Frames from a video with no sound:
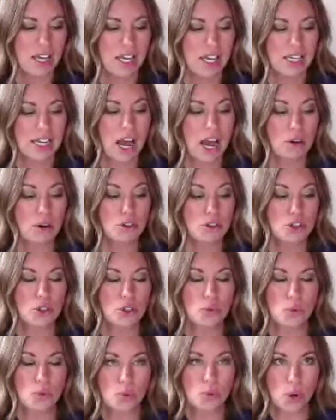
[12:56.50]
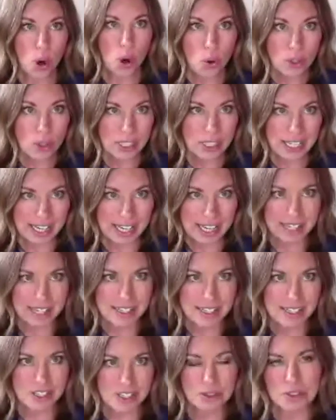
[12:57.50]
Now,
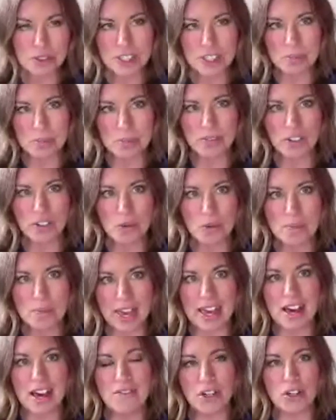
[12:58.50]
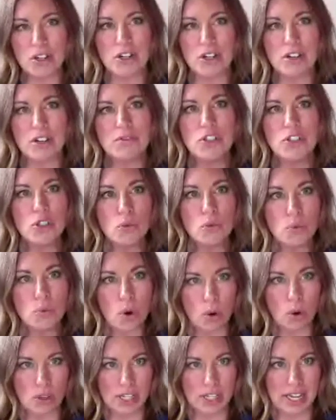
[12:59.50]
neroli, so some of you may have heard of
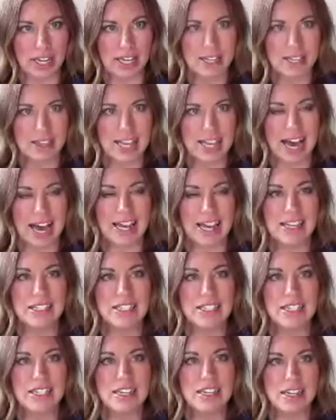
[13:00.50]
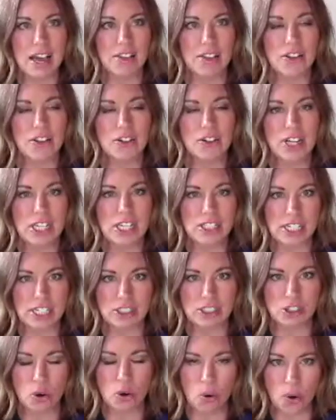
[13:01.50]
neroli. That is another
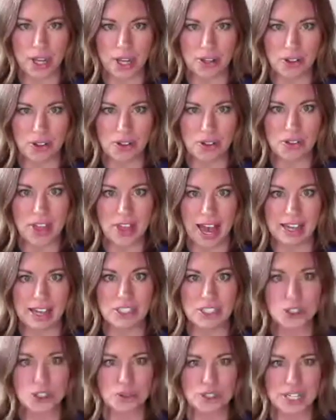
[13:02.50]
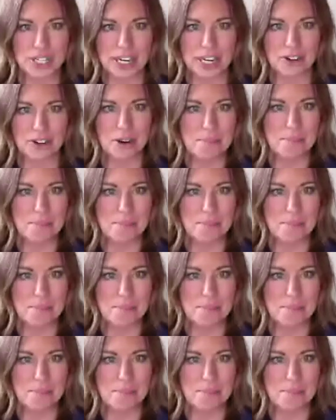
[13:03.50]
essential oil that doTERRA